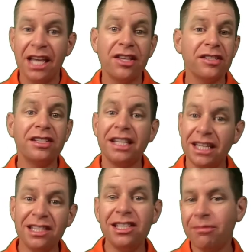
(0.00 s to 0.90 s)
There's an
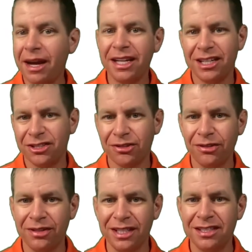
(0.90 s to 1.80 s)
easy way to control
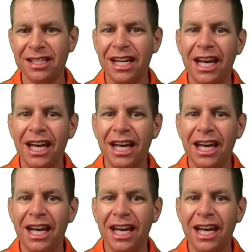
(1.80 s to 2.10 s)
this,